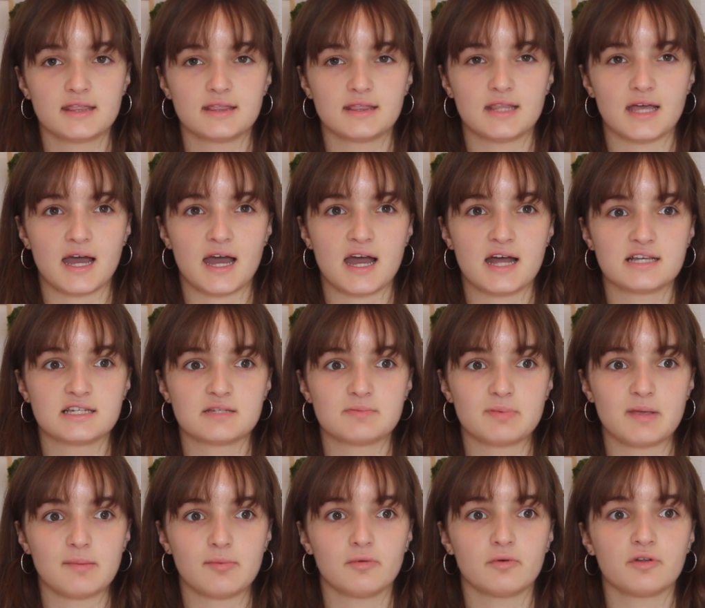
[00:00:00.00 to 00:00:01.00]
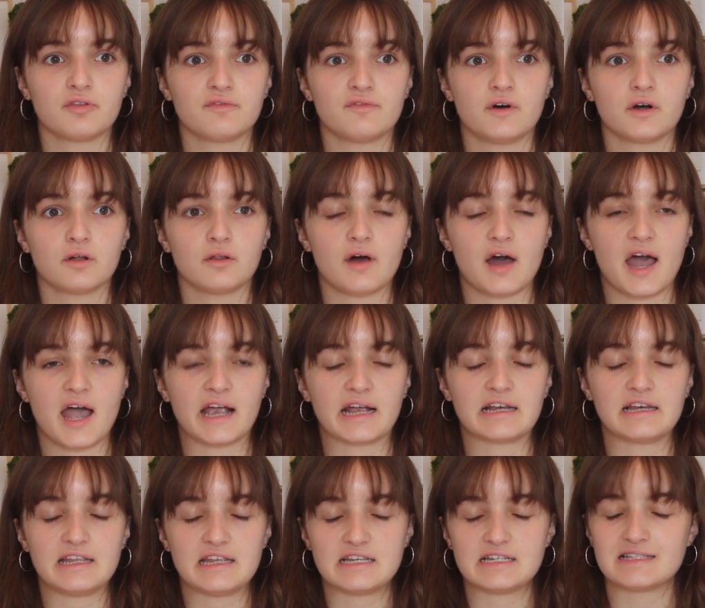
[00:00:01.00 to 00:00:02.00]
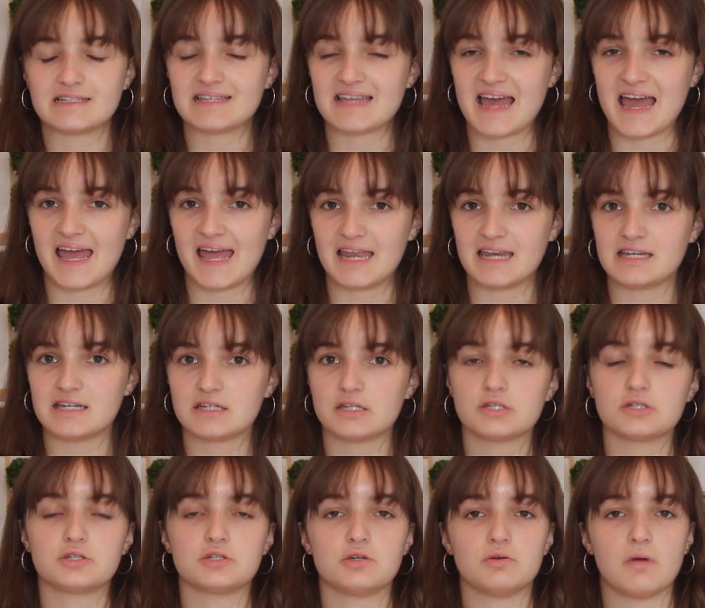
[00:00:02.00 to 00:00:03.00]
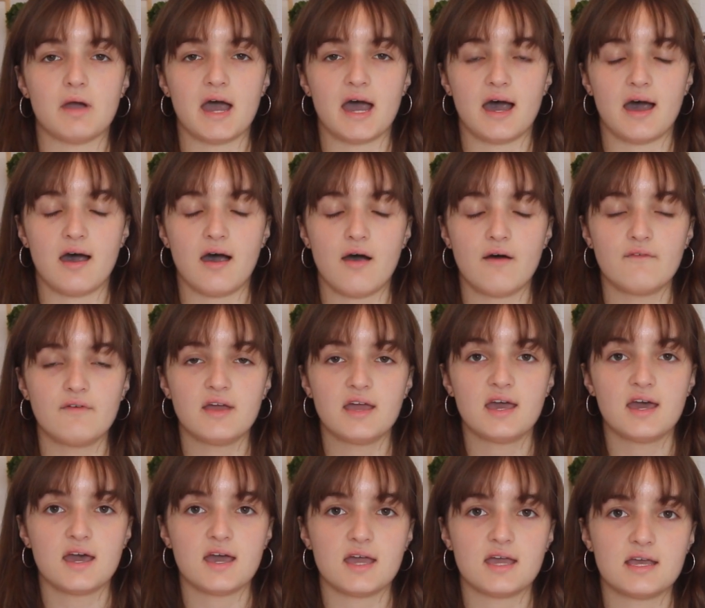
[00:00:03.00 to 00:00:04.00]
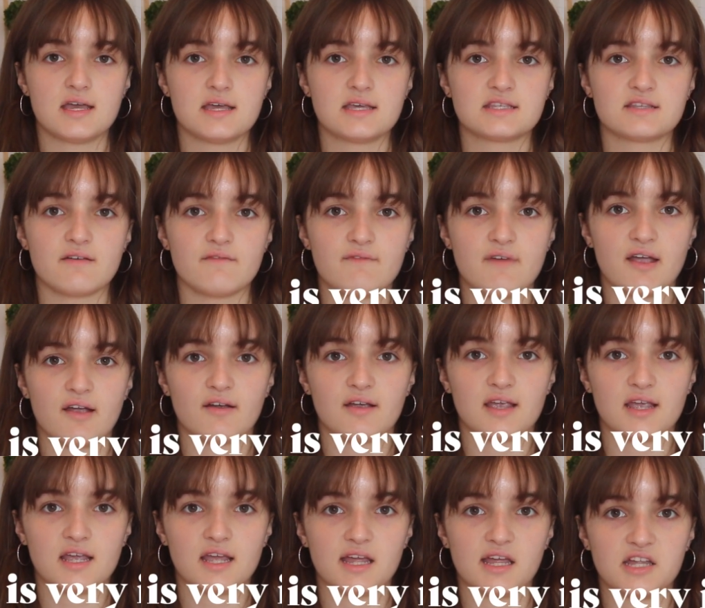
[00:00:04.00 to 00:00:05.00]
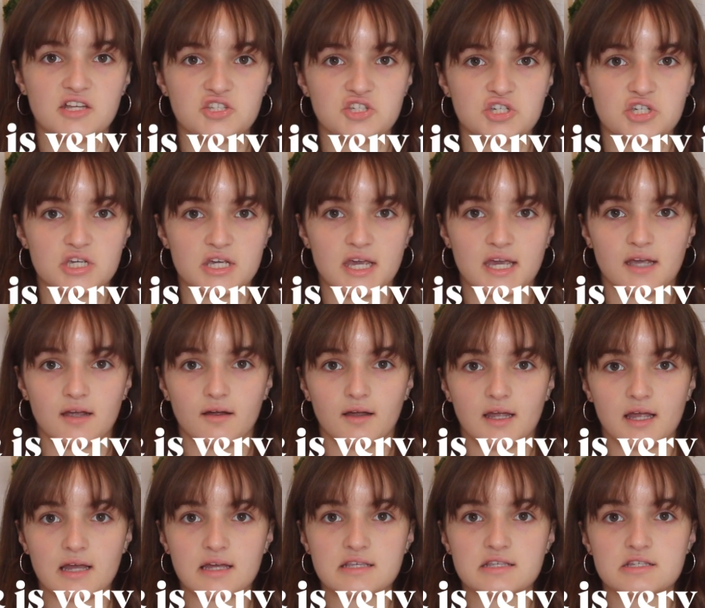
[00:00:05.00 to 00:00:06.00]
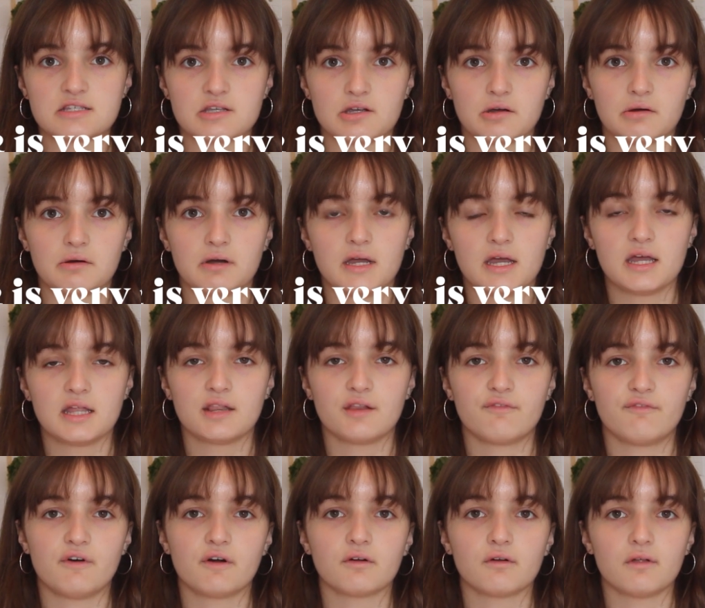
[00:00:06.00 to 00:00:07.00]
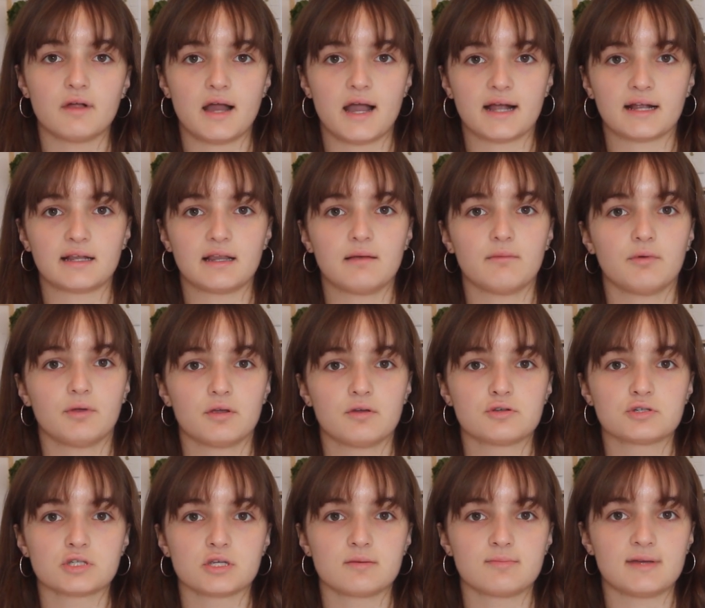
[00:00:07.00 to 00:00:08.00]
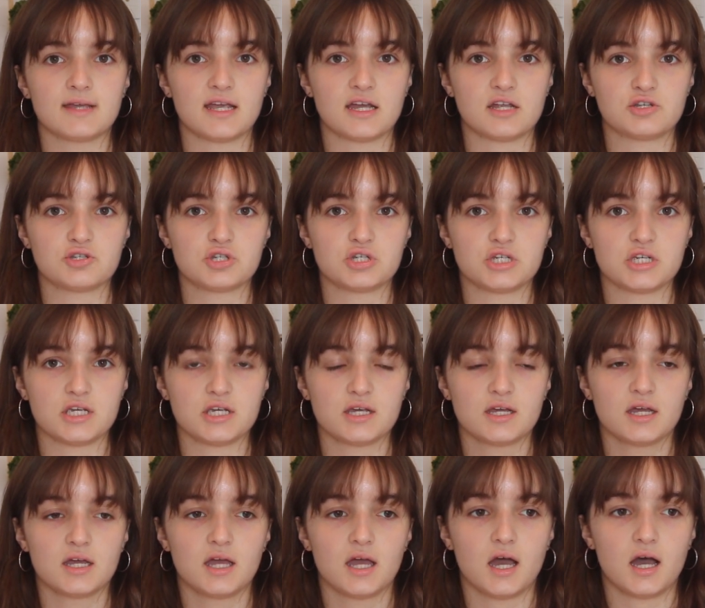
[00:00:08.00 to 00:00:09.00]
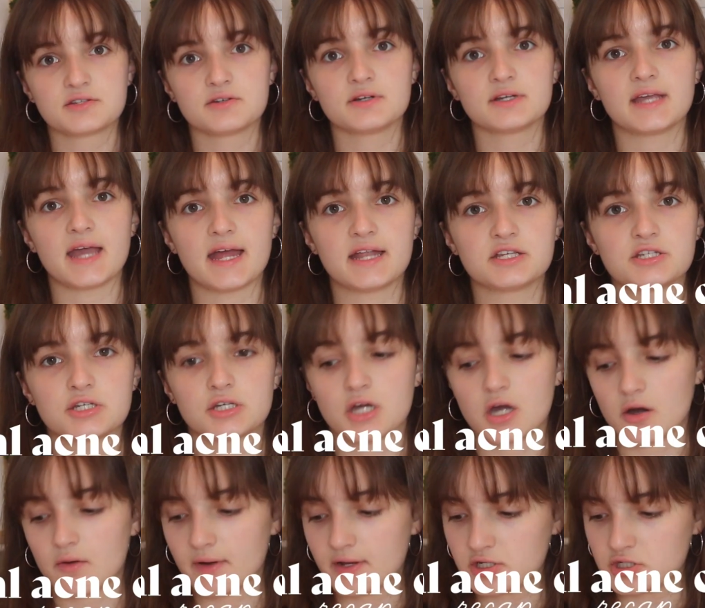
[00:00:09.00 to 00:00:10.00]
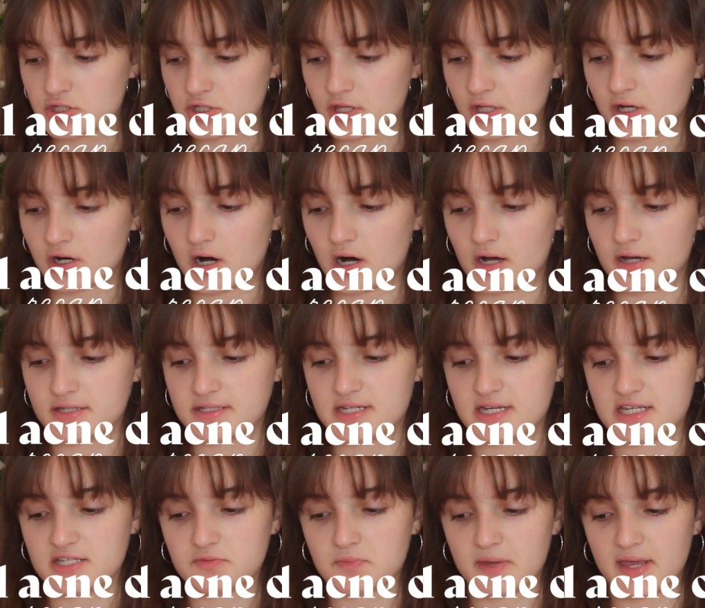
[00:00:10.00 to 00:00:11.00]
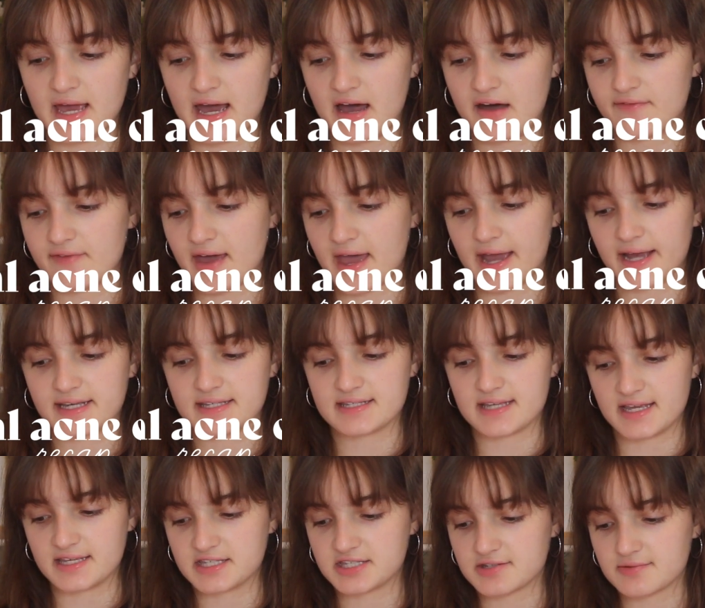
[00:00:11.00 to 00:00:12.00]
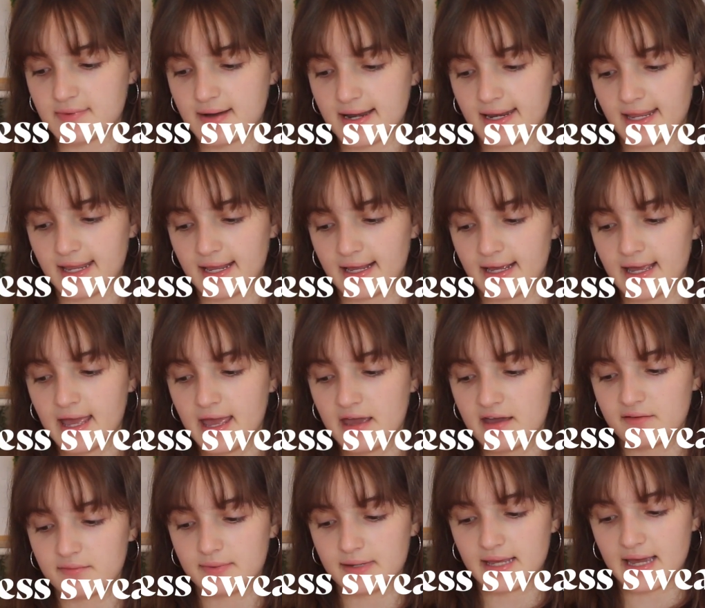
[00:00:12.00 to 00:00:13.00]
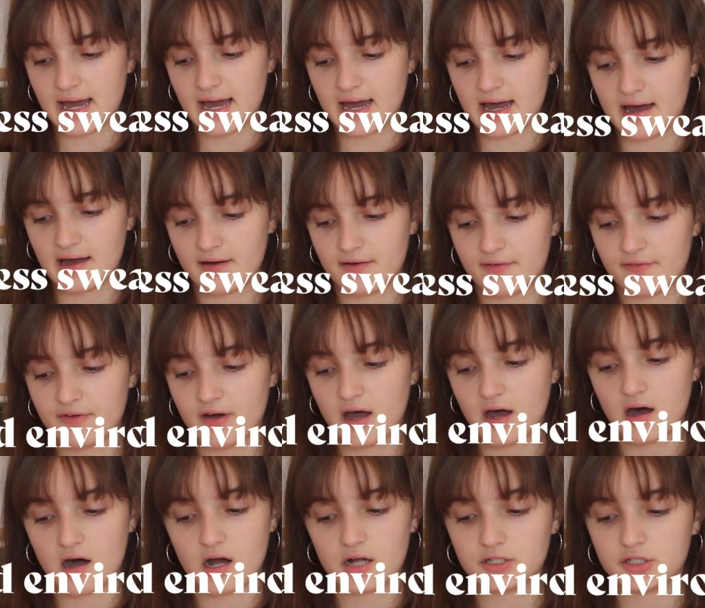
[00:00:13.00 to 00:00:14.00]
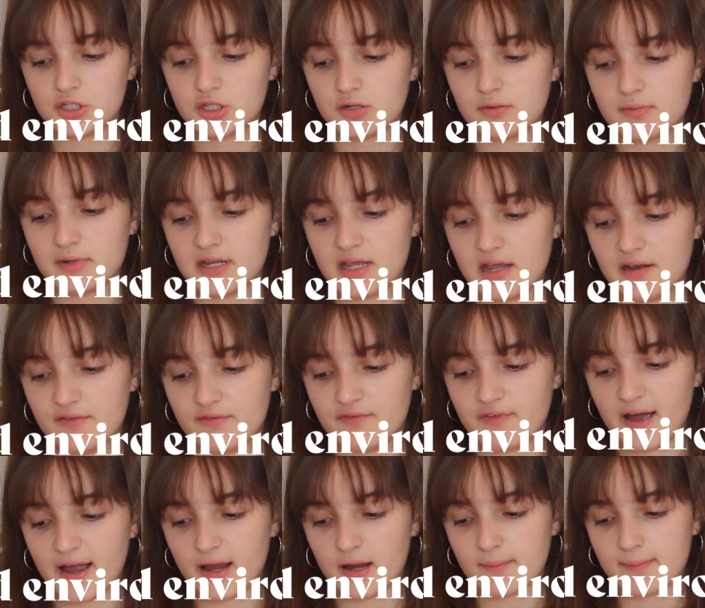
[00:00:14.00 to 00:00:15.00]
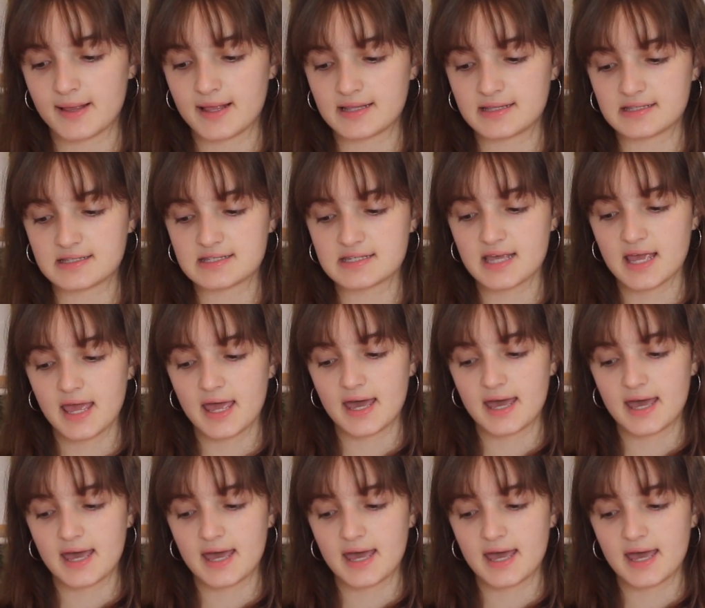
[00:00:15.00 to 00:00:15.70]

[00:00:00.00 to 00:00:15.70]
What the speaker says: that people with fungal acne tend to have is very itchy areas. So the fungal acne will usually be itchy. So again, to go into the causes, we have excess sweating, we have hot and humid environments.